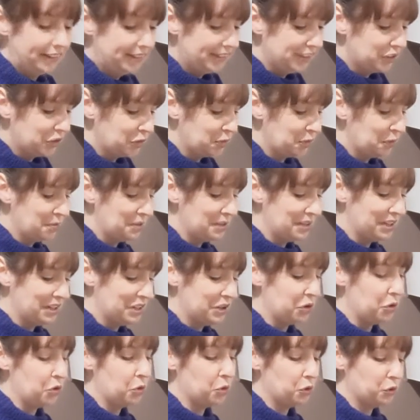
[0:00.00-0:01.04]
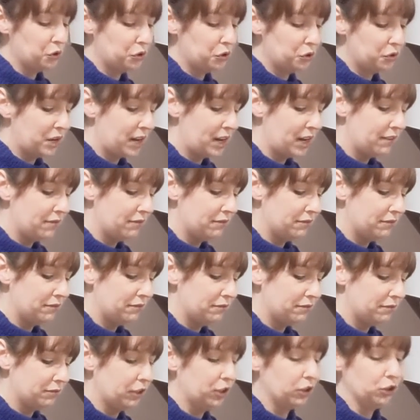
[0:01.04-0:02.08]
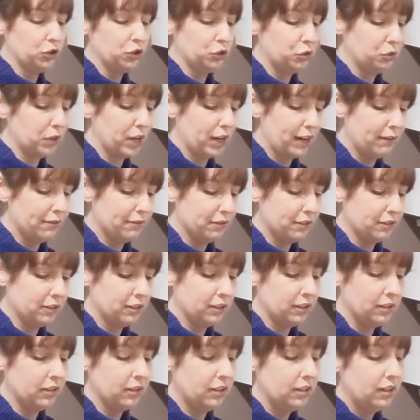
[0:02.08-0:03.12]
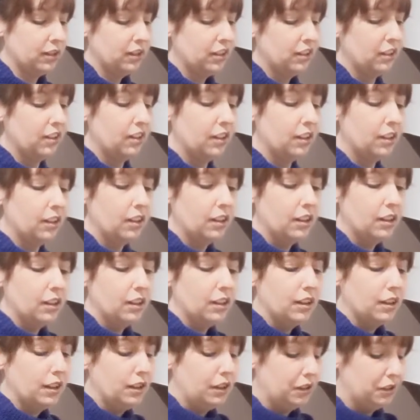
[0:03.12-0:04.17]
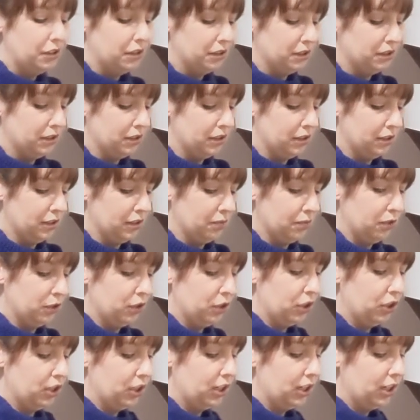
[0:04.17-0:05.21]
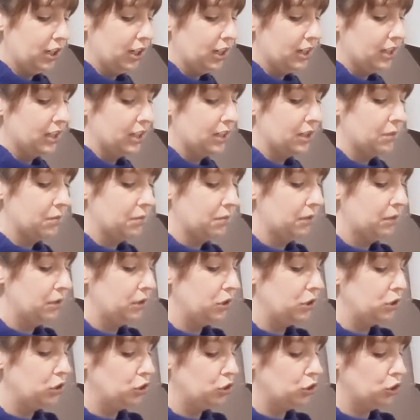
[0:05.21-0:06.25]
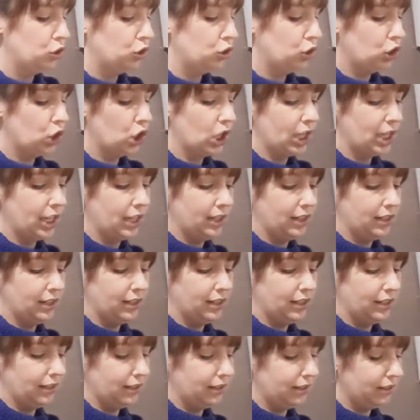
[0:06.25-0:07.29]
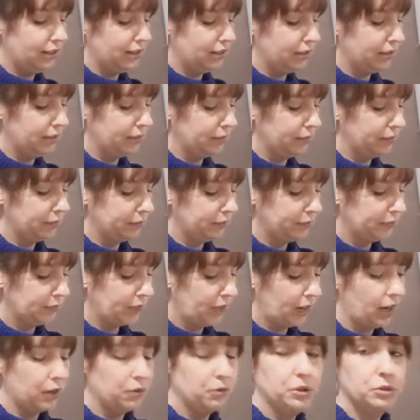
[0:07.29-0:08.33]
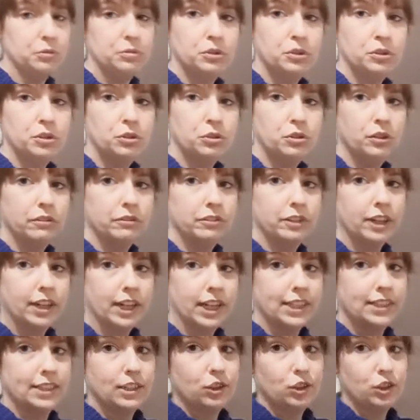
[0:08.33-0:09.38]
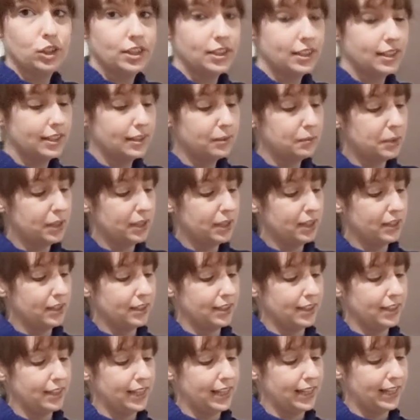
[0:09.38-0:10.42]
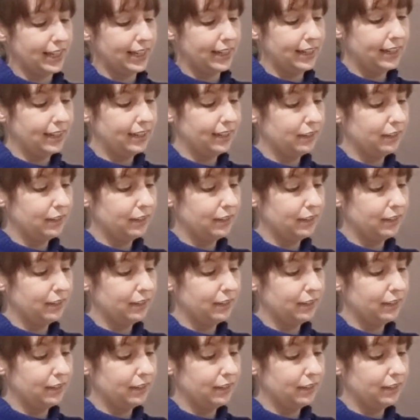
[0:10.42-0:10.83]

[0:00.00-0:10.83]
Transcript: So maybe like a quarter to a half. I'll just do a half an onion. You're gonna need some cheese. I went with 2 different kinds of cheeses because I like,